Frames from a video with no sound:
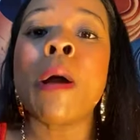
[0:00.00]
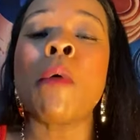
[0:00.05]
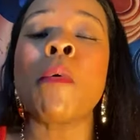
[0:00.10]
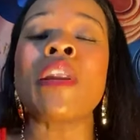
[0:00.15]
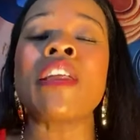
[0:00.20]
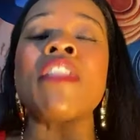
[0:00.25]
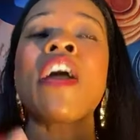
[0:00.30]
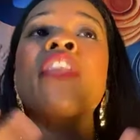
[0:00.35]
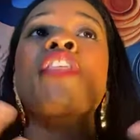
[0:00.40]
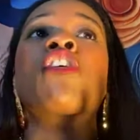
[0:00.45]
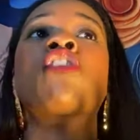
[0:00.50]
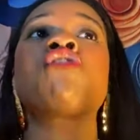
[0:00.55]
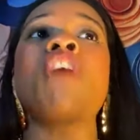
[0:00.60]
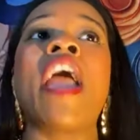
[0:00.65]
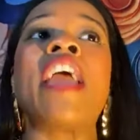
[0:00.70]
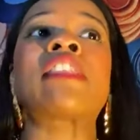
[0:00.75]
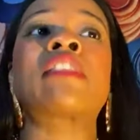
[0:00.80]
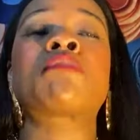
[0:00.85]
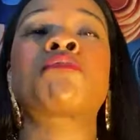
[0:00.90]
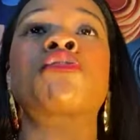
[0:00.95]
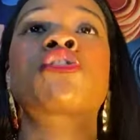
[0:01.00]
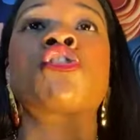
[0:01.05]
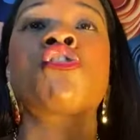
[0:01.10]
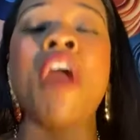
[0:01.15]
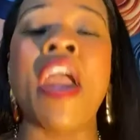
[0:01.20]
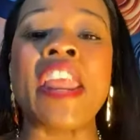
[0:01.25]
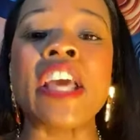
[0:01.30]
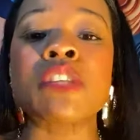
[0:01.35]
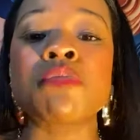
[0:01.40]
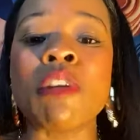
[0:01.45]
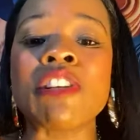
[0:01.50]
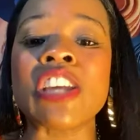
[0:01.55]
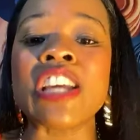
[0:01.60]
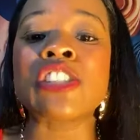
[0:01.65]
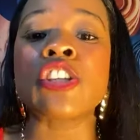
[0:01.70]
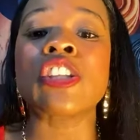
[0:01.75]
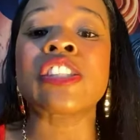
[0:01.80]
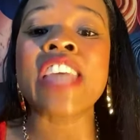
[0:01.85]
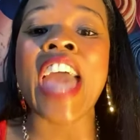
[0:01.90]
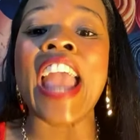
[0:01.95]
But one of the great greatest
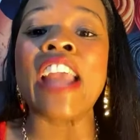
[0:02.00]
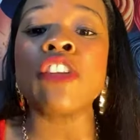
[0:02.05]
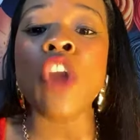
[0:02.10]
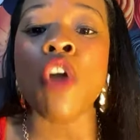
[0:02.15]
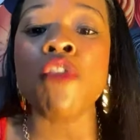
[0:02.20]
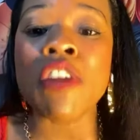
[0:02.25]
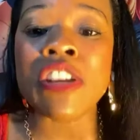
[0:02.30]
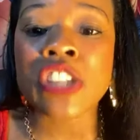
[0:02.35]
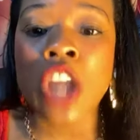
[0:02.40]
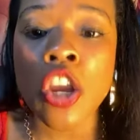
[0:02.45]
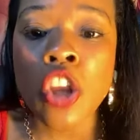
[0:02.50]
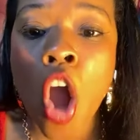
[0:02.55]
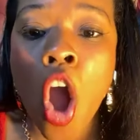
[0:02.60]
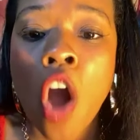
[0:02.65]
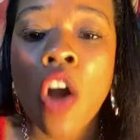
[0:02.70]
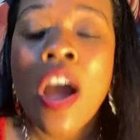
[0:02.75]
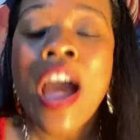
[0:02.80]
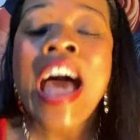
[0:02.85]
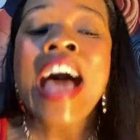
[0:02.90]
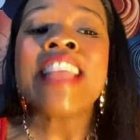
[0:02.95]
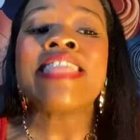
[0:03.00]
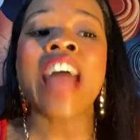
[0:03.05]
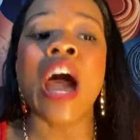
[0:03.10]
risks is to take no risk at all.